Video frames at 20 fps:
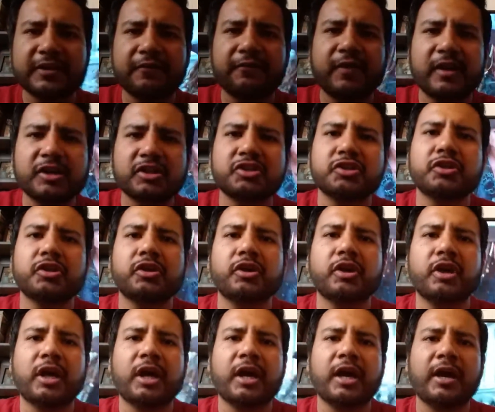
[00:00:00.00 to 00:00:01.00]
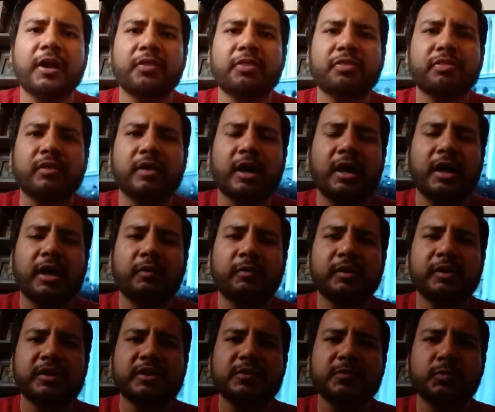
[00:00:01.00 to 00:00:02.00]
adventure
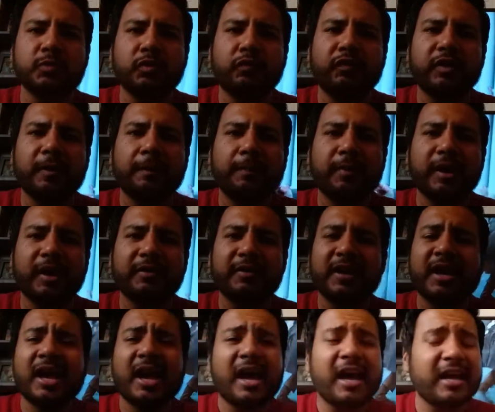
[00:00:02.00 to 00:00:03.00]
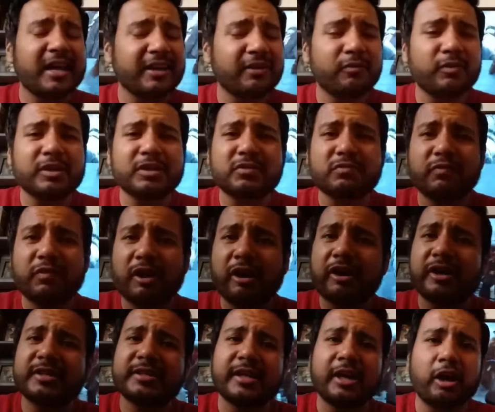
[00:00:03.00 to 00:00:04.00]
with this movie, but it was
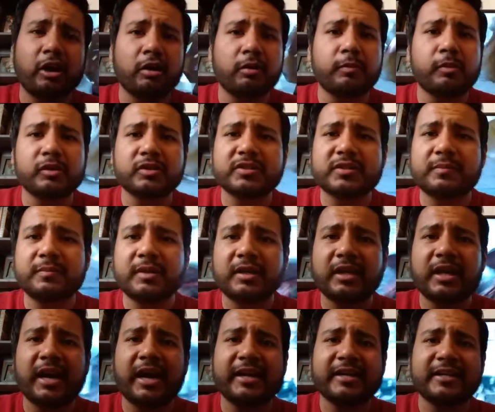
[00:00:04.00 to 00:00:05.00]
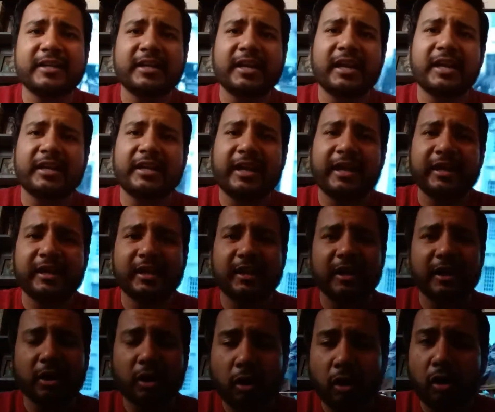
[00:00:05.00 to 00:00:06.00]
very terrible to me. I did not like it
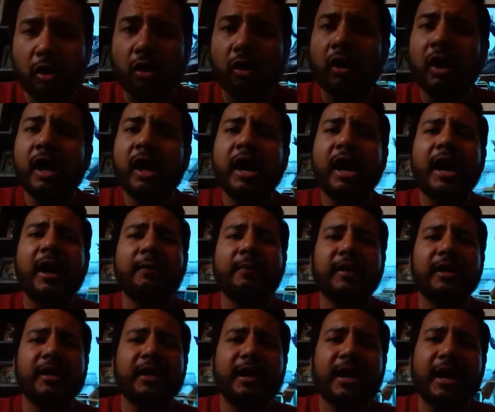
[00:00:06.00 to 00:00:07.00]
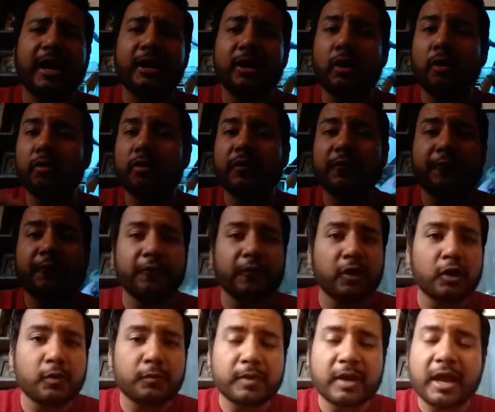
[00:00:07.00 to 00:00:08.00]
at all. I mean, I own the
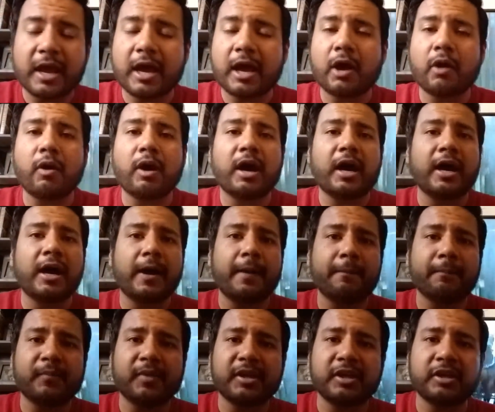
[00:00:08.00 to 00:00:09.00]
film now.